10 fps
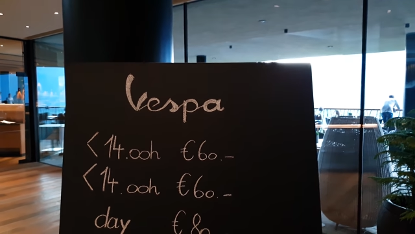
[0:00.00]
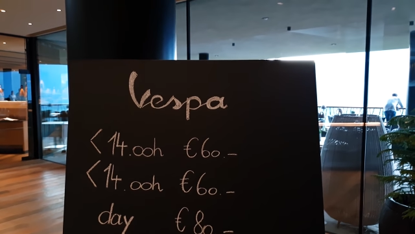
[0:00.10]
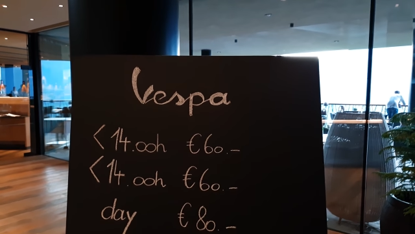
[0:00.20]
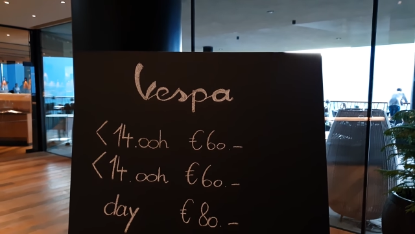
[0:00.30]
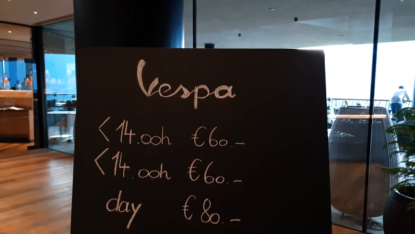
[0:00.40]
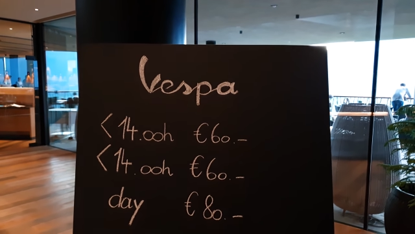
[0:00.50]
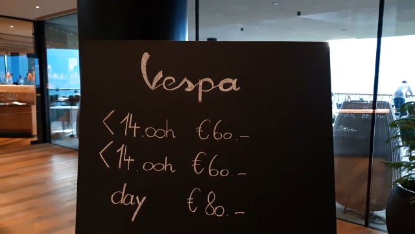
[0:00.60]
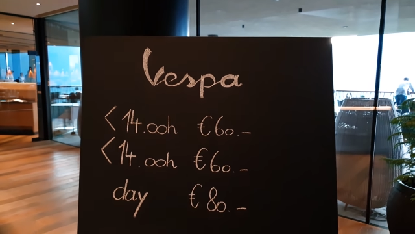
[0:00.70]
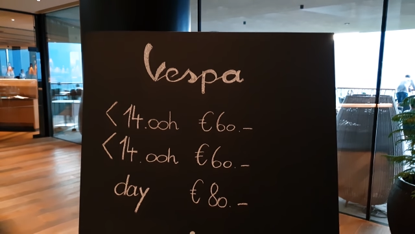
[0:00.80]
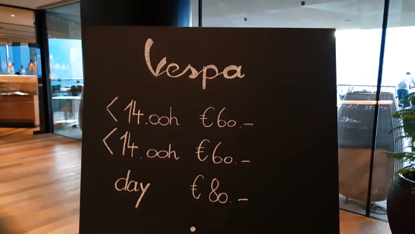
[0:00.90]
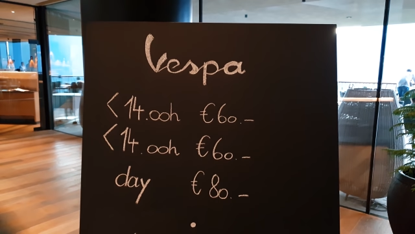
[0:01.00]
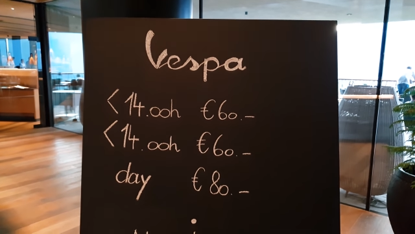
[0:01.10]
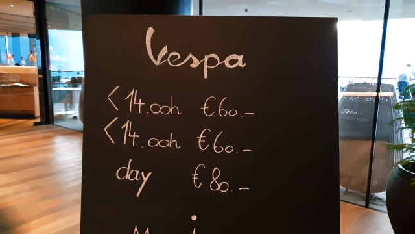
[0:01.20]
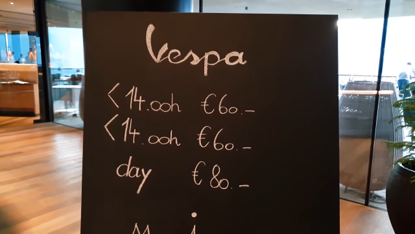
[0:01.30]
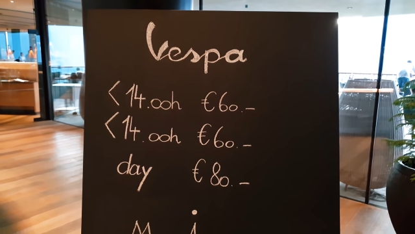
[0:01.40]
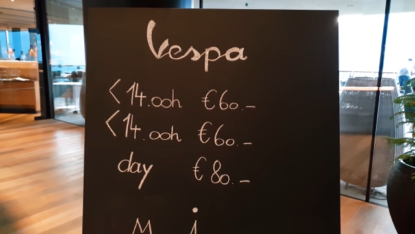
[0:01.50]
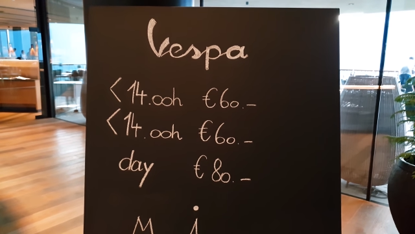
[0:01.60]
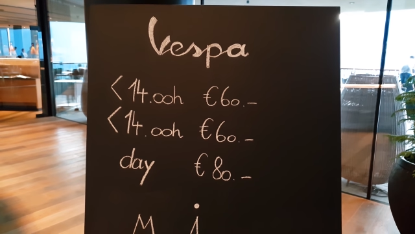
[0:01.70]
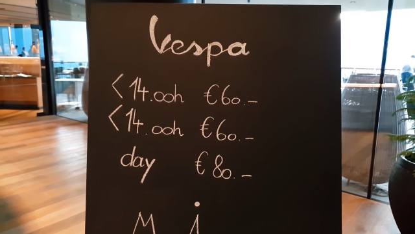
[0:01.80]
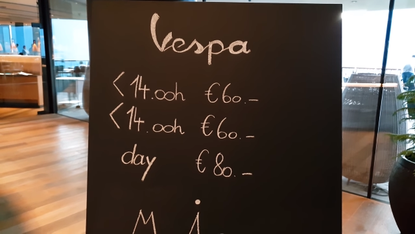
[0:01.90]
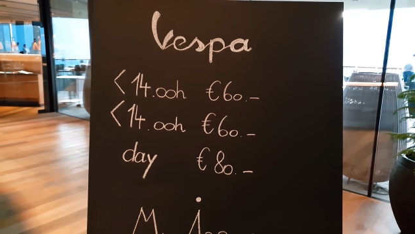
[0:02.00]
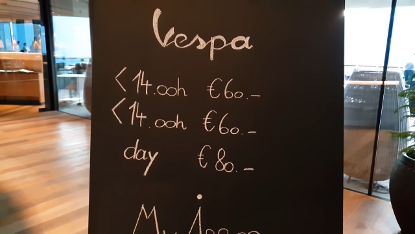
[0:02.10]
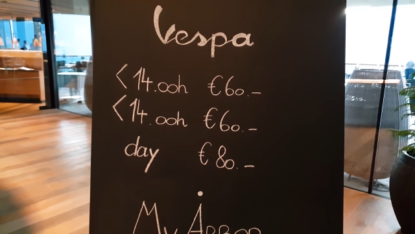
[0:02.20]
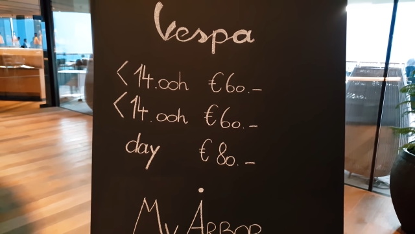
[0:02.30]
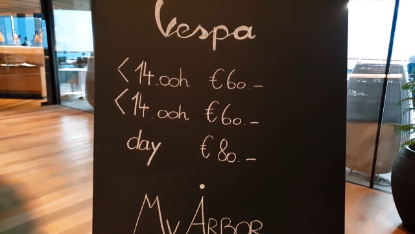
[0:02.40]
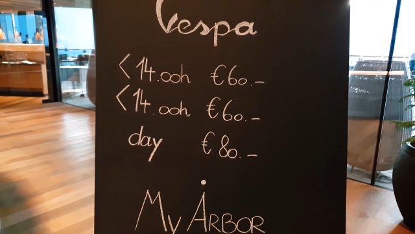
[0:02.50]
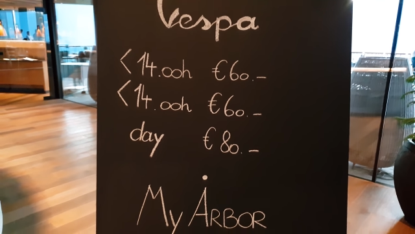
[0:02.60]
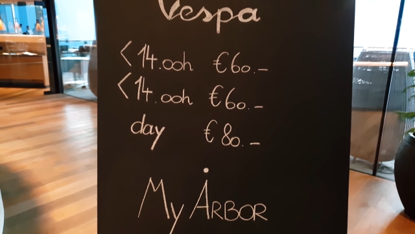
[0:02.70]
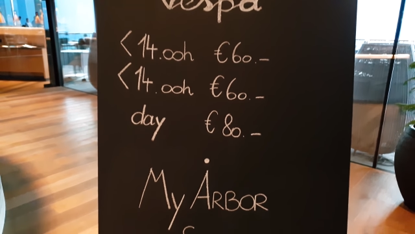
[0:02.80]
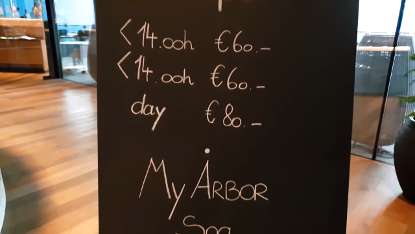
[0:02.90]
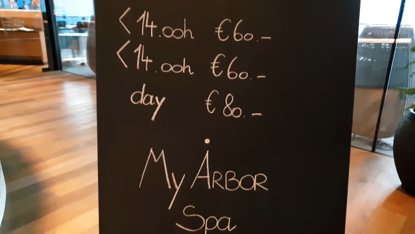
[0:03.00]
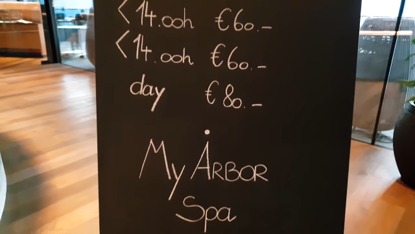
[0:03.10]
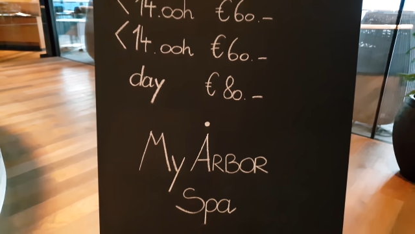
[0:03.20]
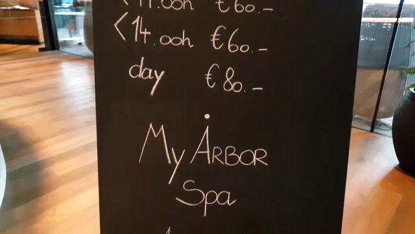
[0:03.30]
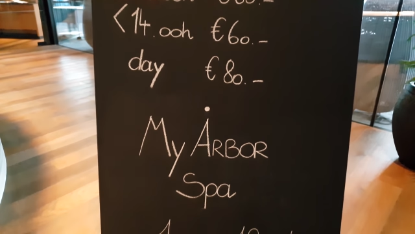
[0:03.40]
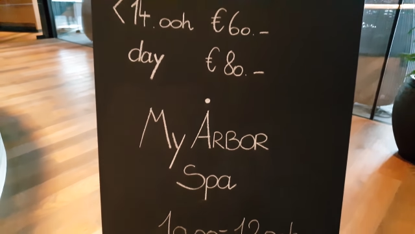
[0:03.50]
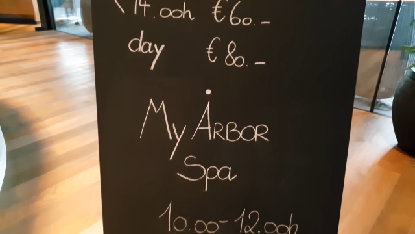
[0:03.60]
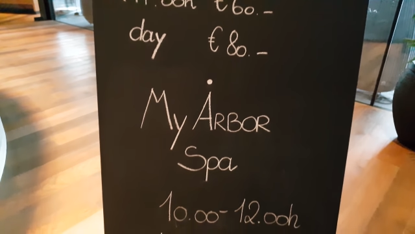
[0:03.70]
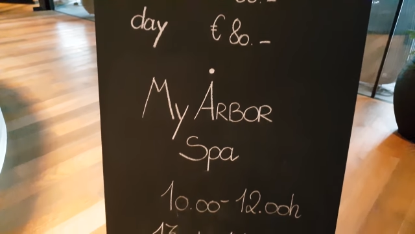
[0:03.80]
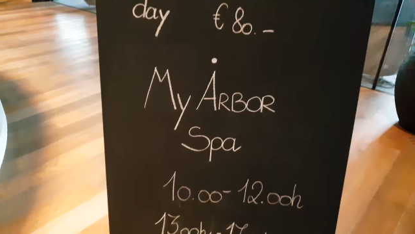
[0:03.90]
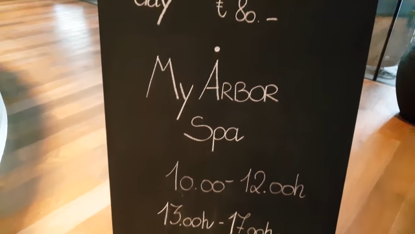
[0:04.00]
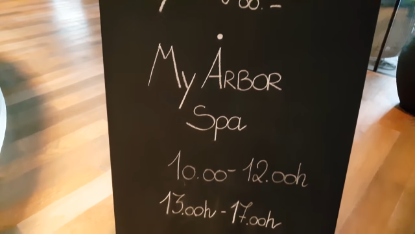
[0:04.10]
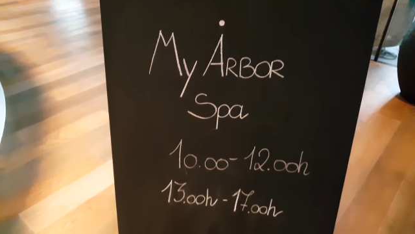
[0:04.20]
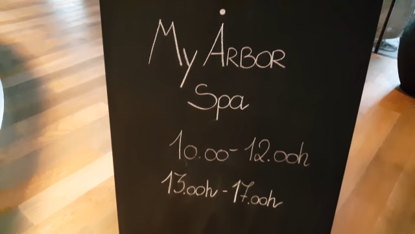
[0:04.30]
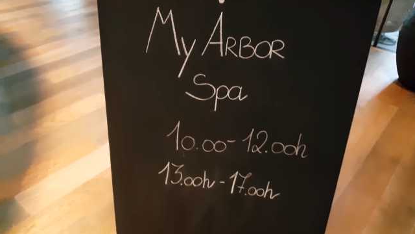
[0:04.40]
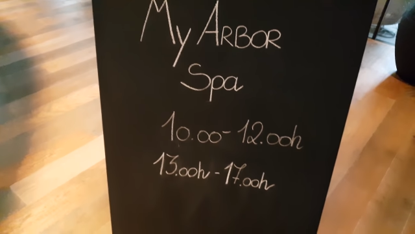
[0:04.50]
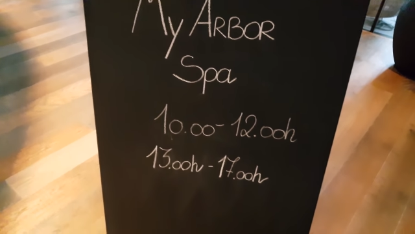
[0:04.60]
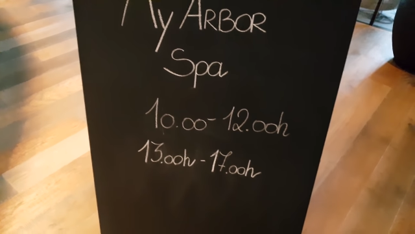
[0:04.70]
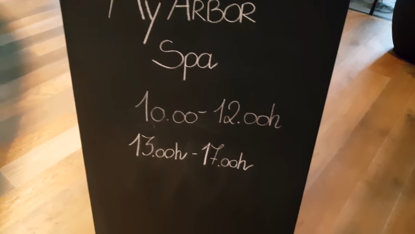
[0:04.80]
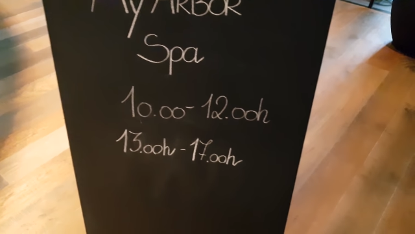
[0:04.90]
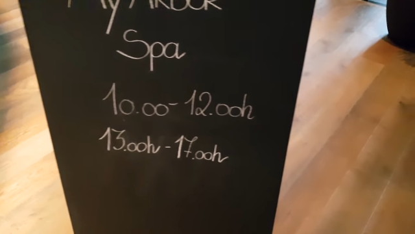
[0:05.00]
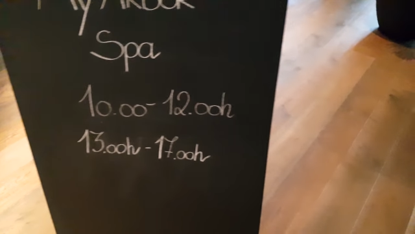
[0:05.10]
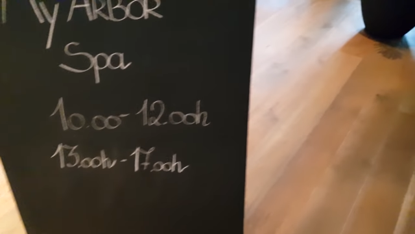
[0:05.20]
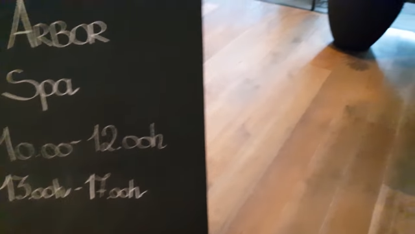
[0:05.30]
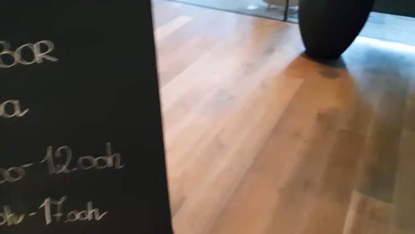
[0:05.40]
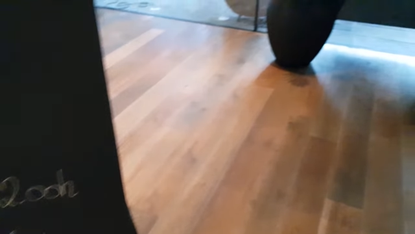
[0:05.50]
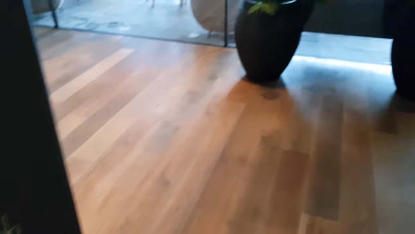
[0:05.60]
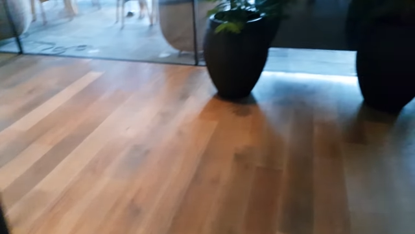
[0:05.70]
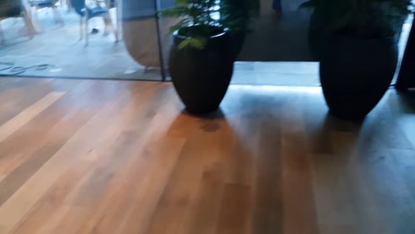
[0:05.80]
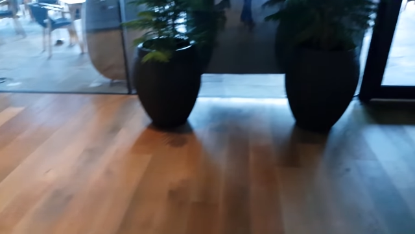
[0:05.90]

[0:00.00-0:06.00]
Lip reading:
[unreadable: no face in view]